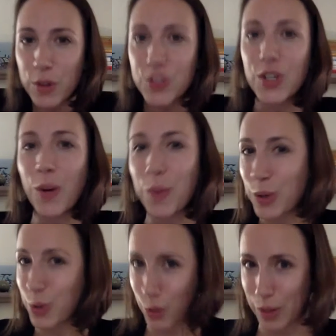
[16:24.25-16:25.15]
But first,
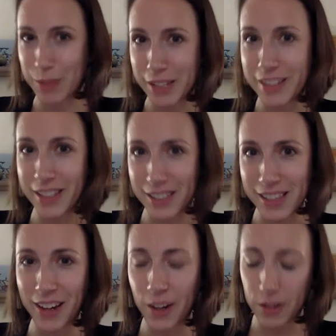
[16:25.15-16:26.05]
start with your dreams and
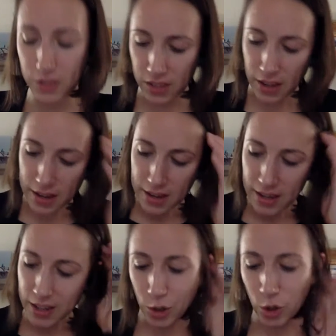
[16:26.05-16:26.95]
desires
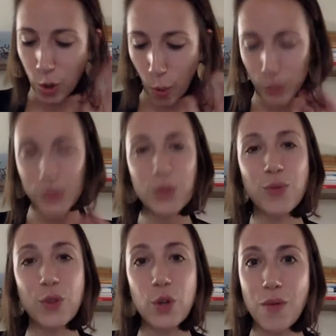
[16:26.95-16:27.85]
and your
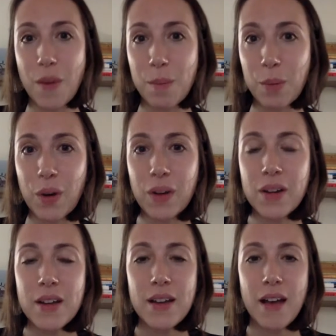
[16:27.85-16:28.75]
goals for
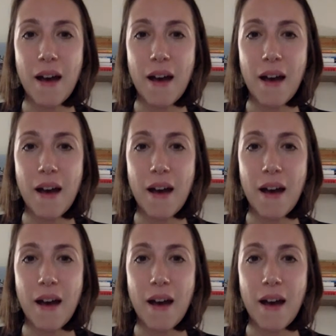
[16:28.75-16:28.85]
November.